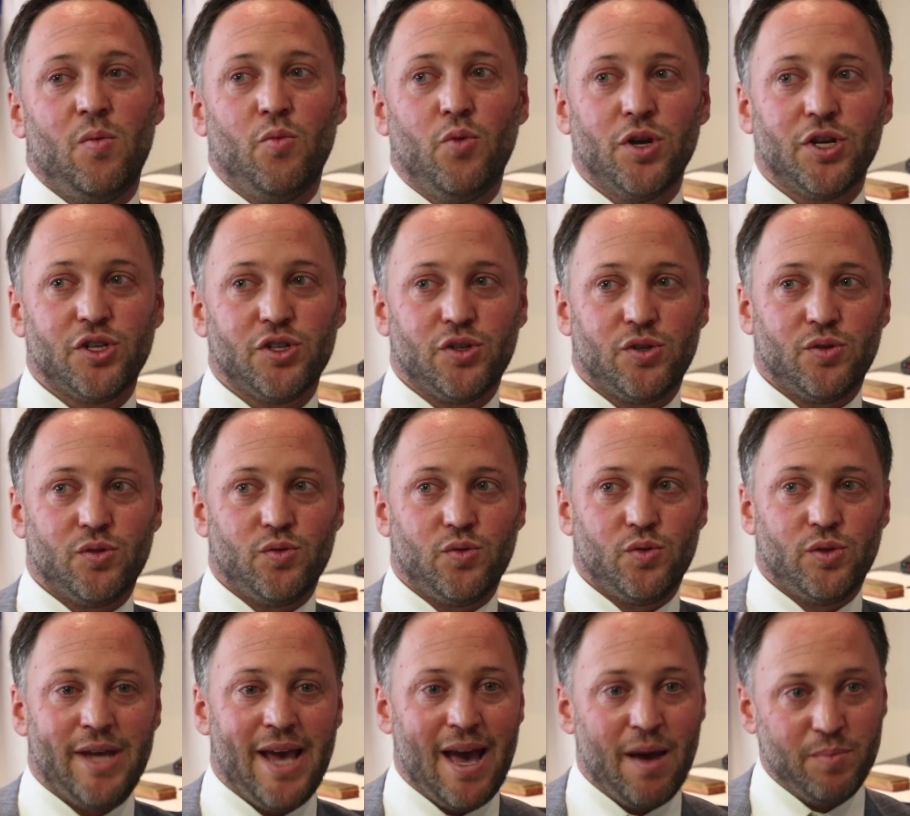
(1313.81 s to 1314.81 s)

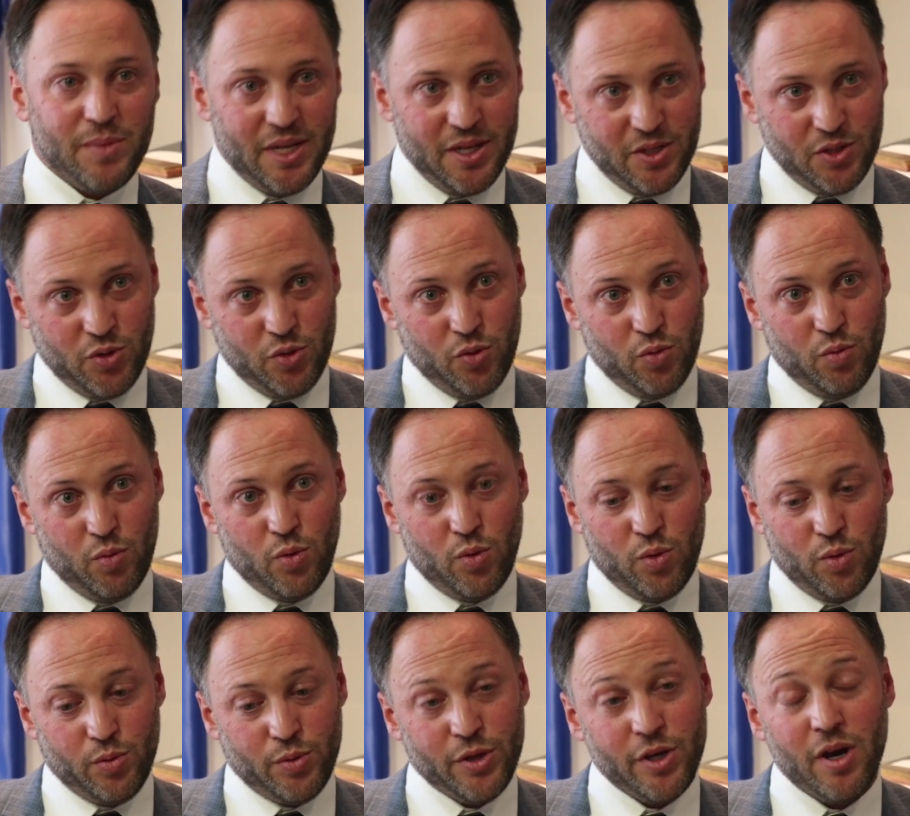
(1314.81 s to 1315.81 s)
which tapped
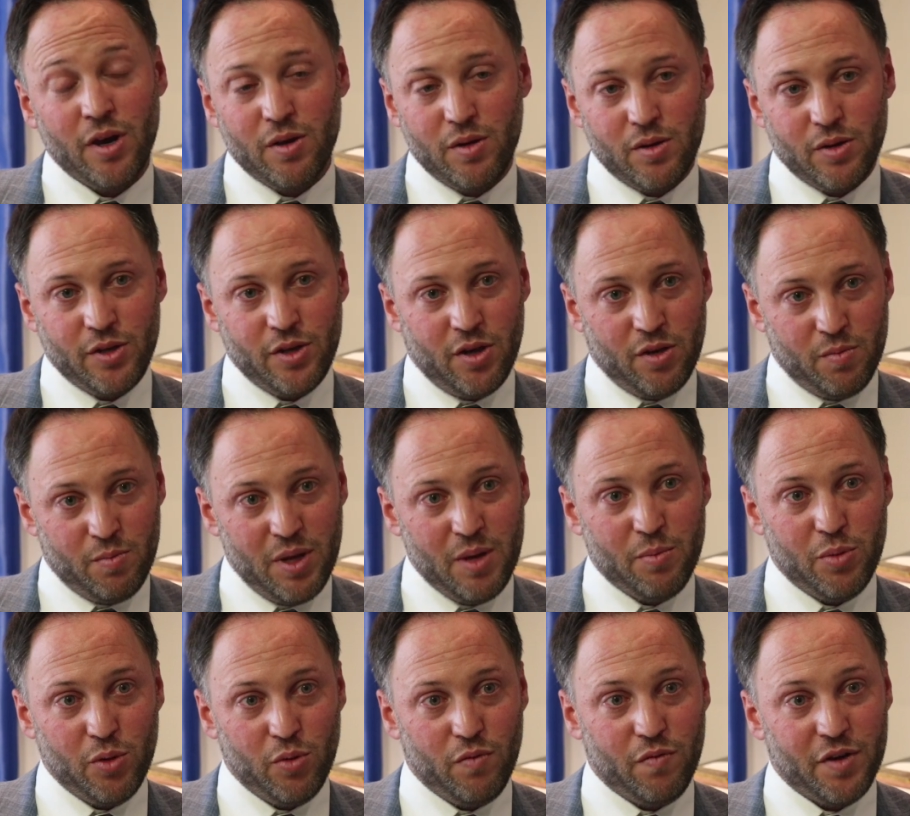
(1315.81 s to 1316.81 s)
into young
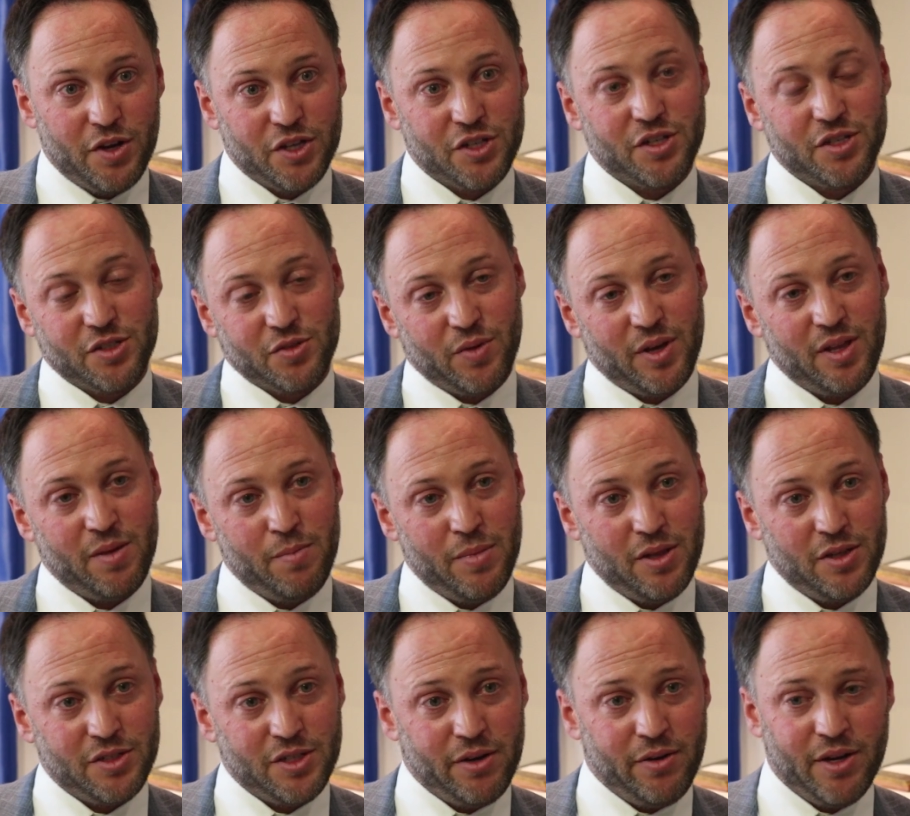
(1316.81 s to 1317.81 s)
people who finished the Israeli
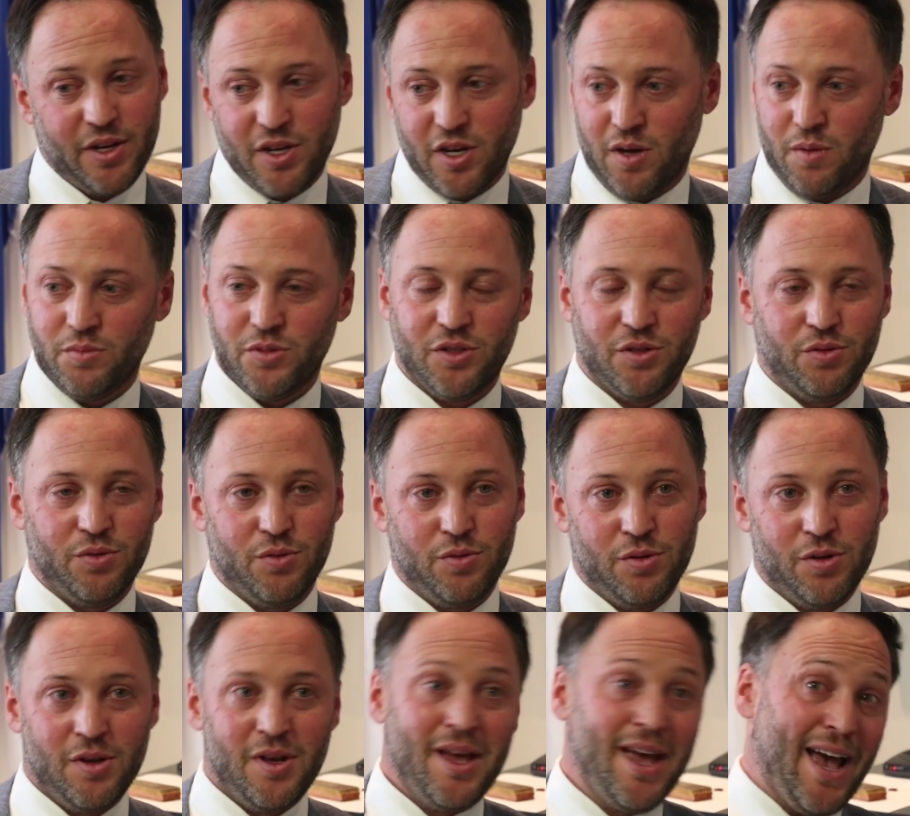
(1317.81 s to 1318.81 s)
military and come
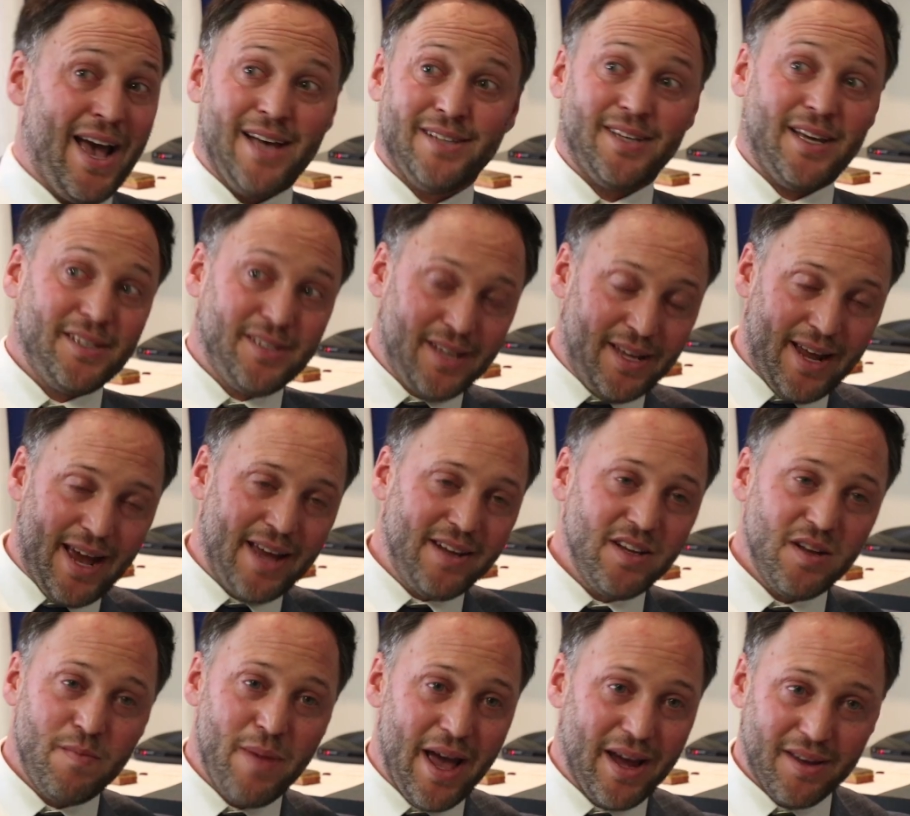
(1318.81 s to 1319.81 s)
to, as I said I
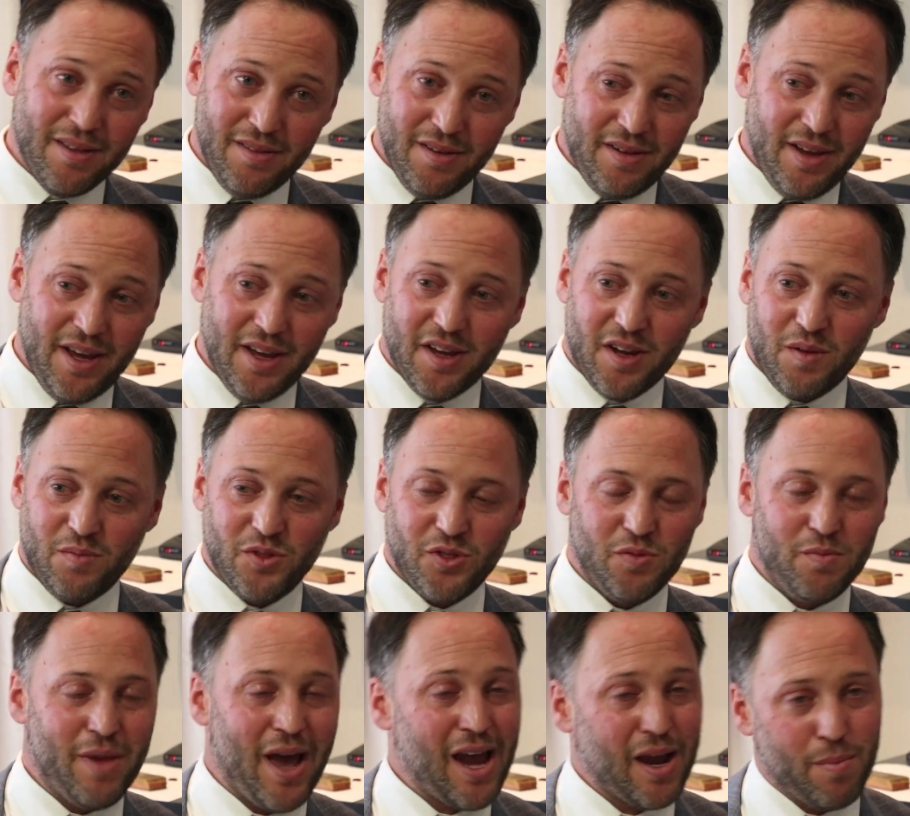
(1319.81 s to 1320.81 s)
did back in the day, come
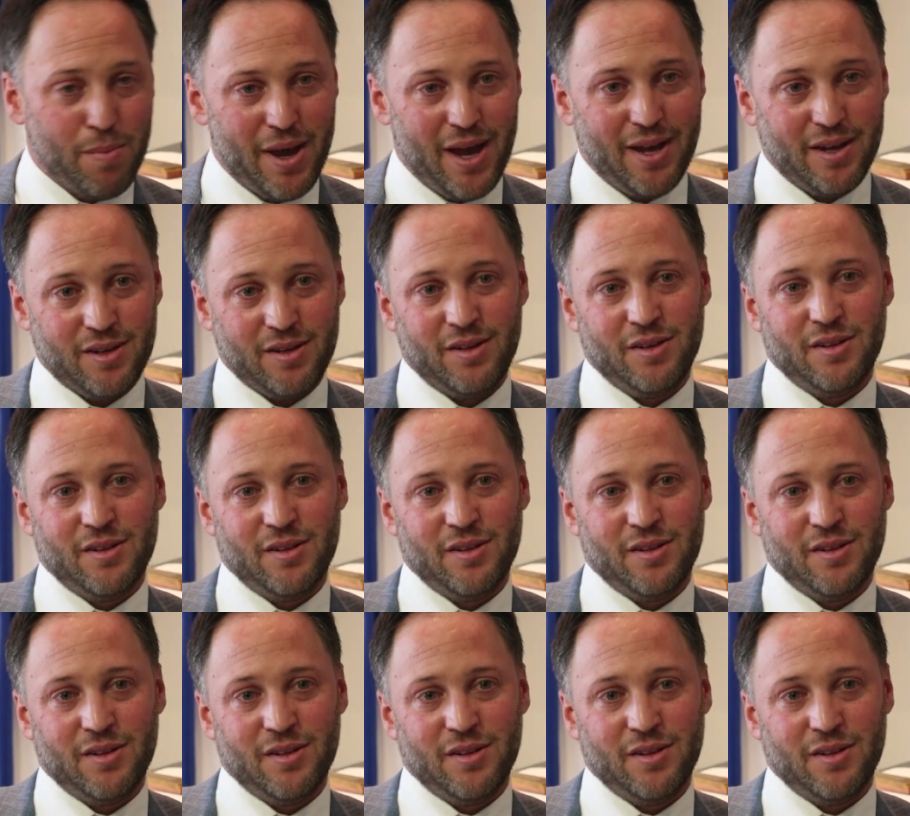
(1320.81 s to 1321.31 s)
to backpack